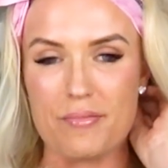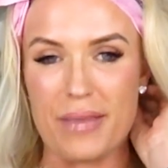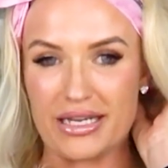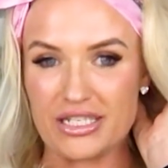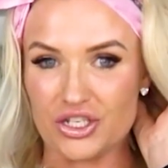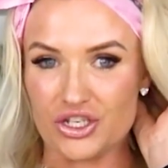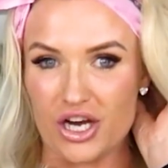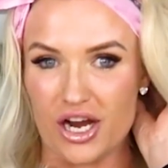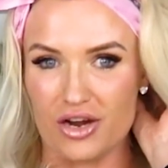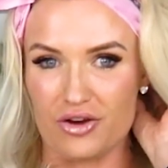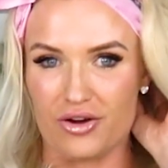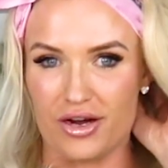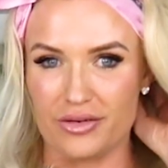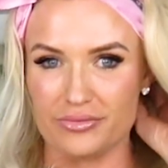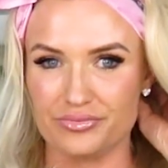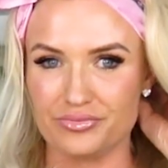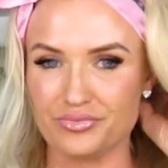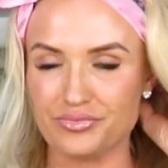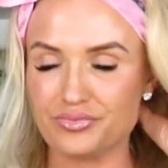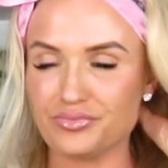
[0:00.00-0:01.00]
base
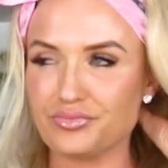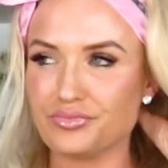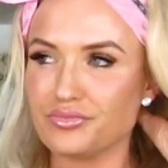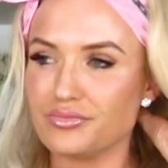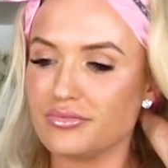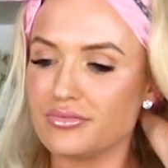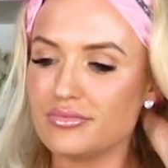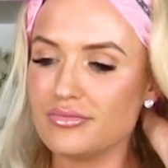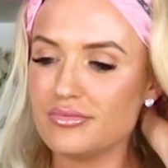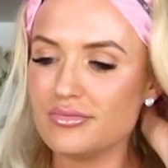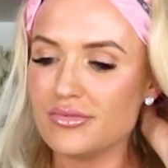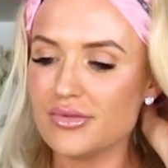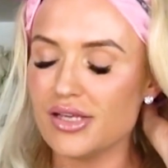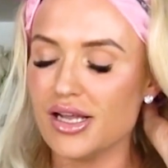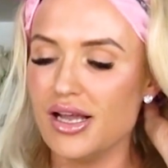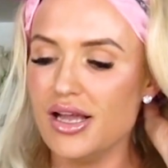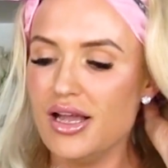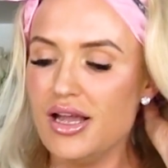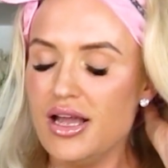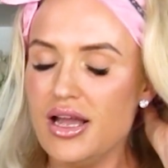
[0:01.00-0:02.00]
chakra.
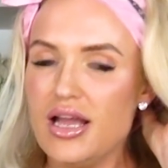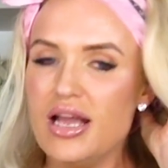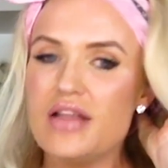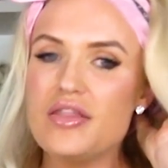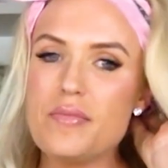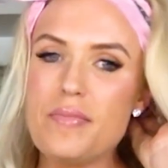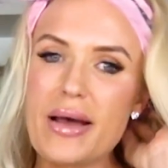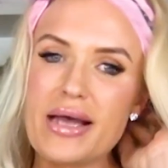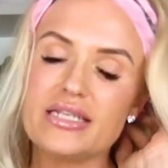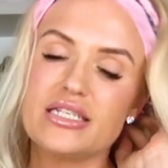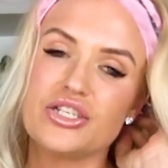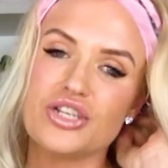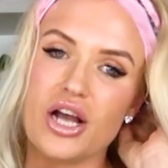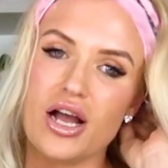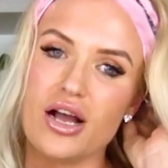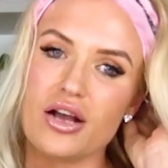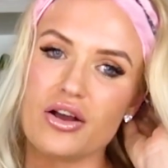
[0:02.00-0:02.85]
And the base